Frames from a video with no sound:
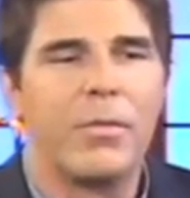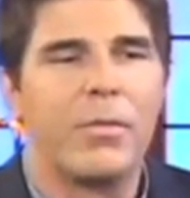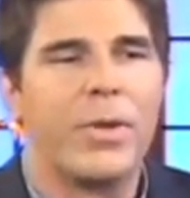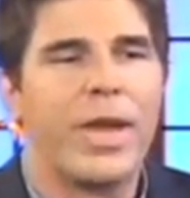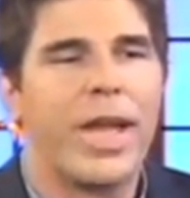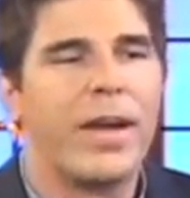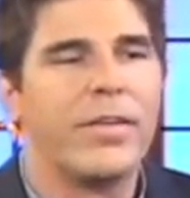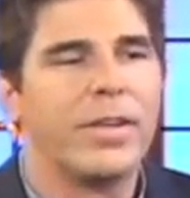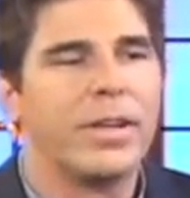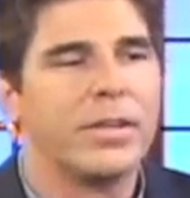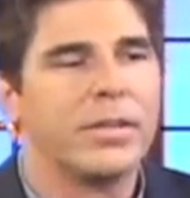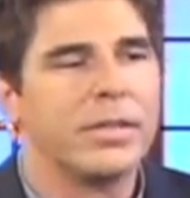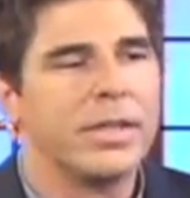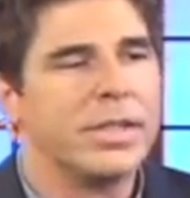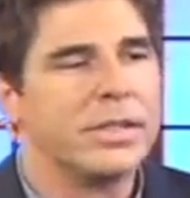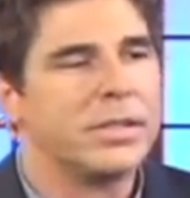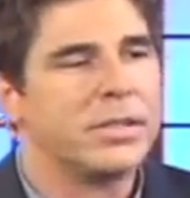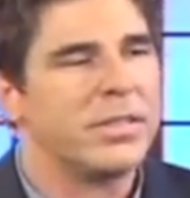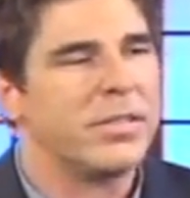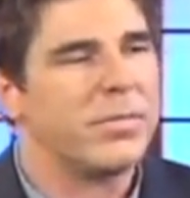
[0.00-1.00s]
We have a
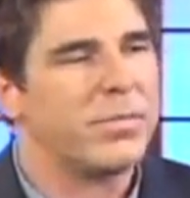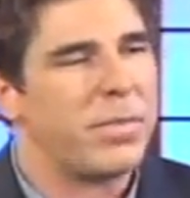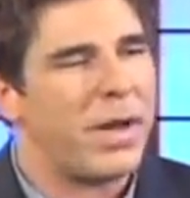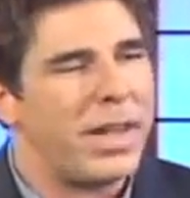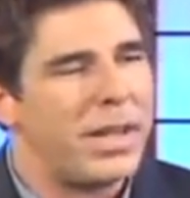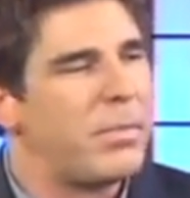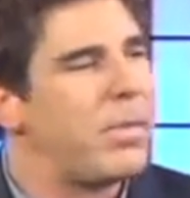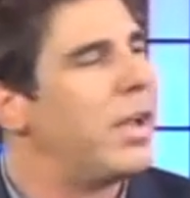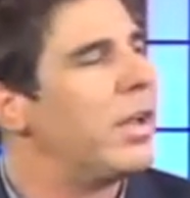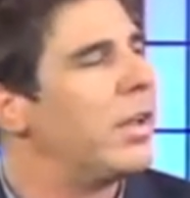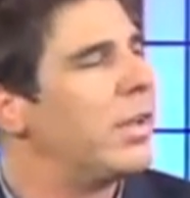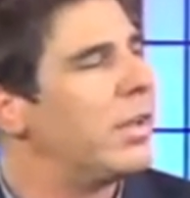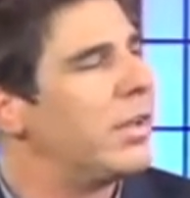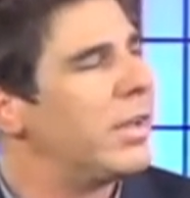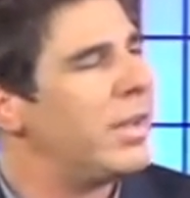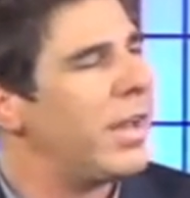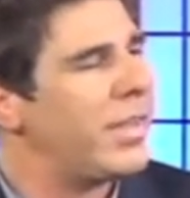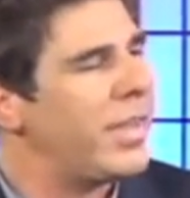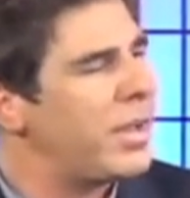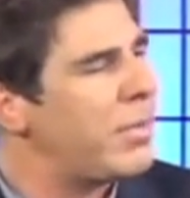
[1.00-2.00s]
list of probably
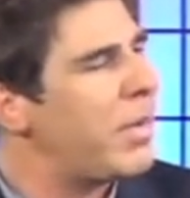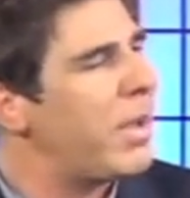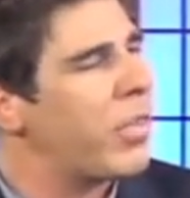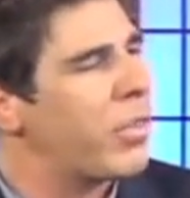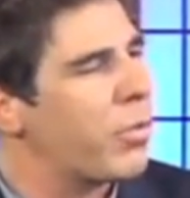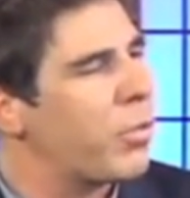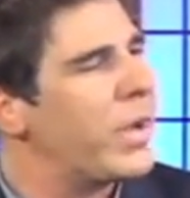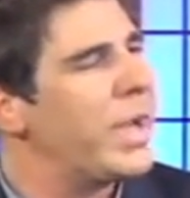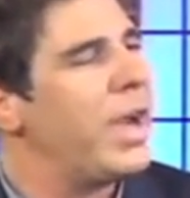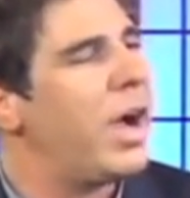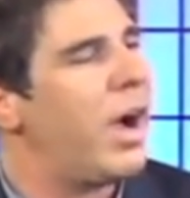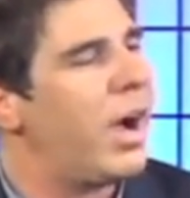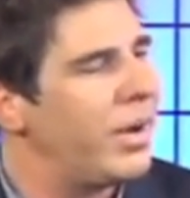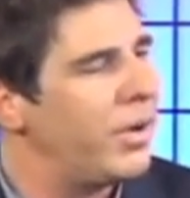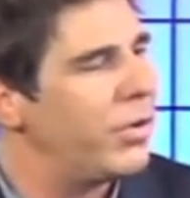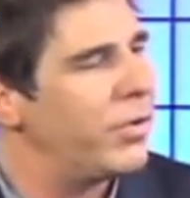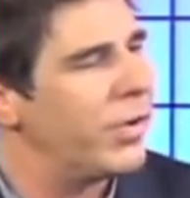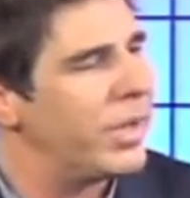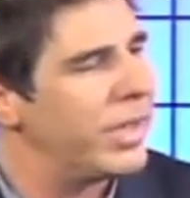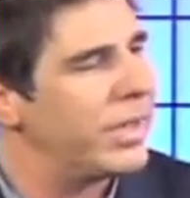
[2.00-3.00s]
about
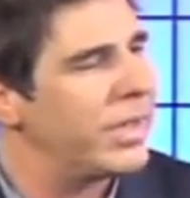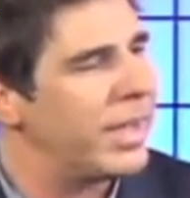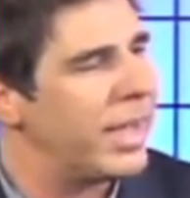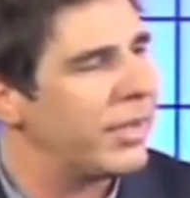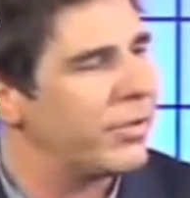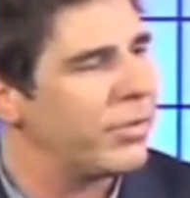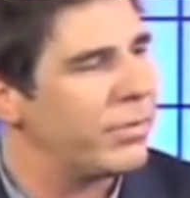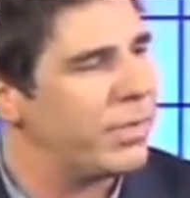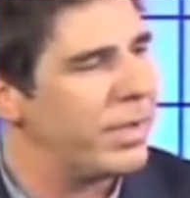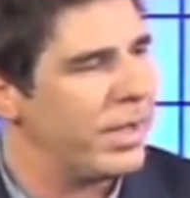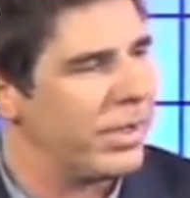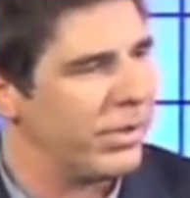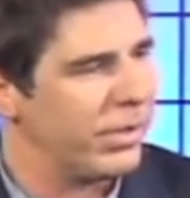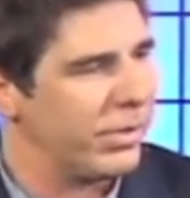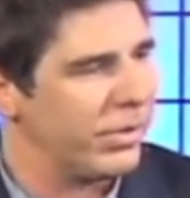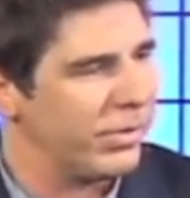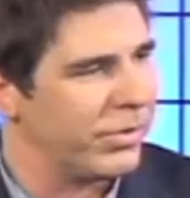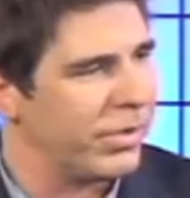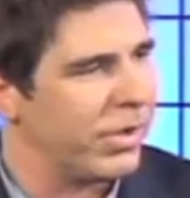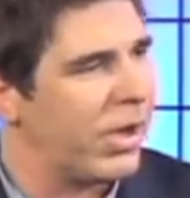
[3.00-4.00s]
300 guest
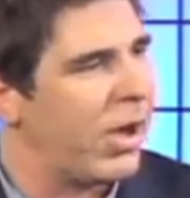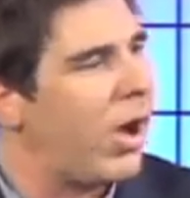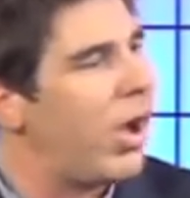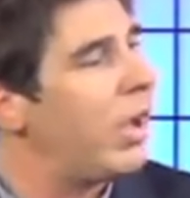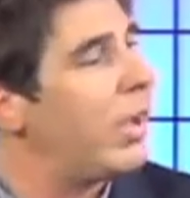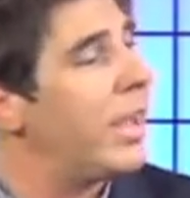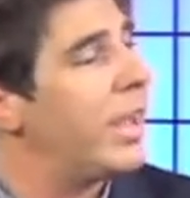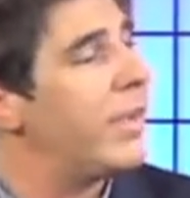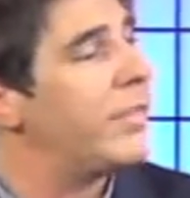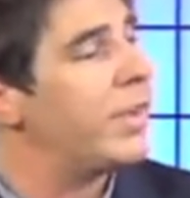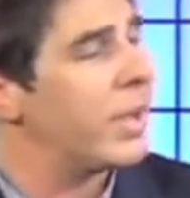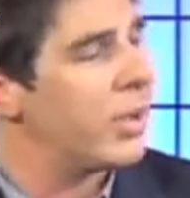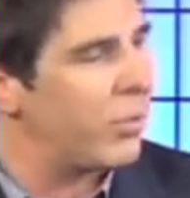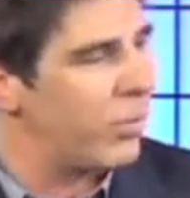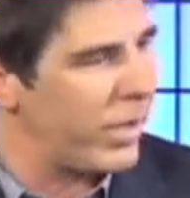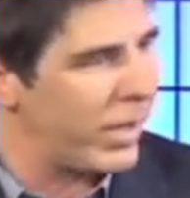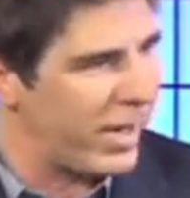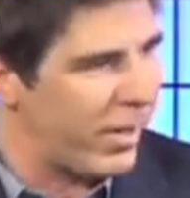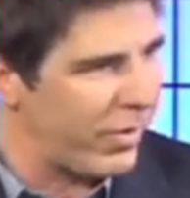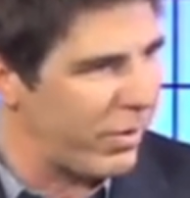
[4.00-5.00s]
speakers. All have done a
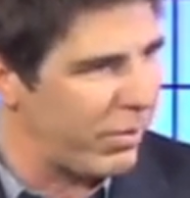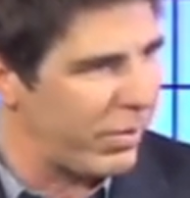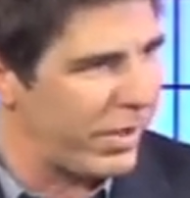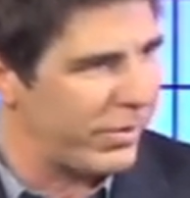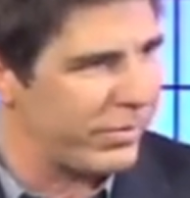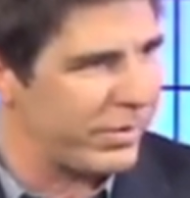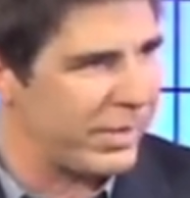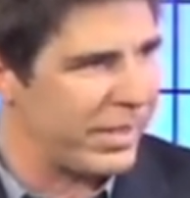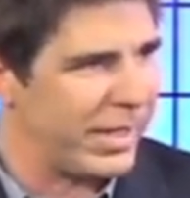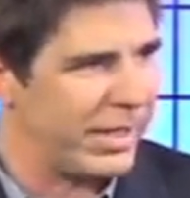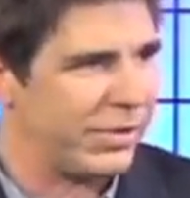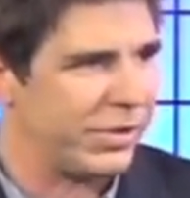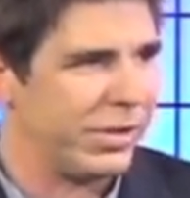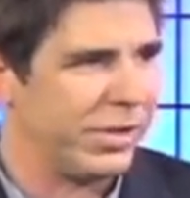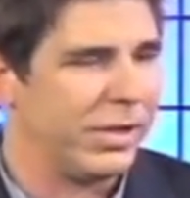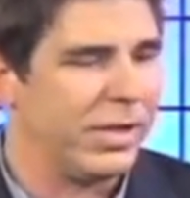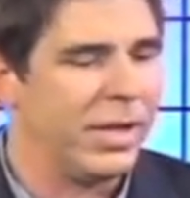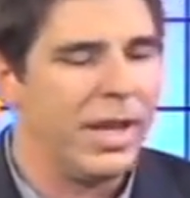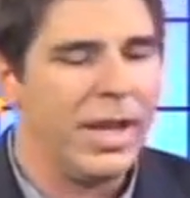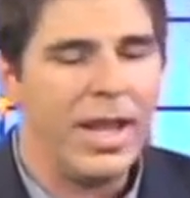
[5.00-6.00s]
1-hour
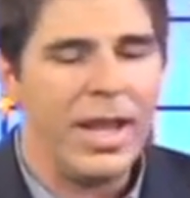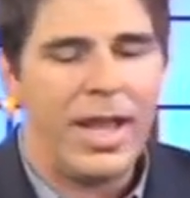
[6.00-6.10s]
presentation.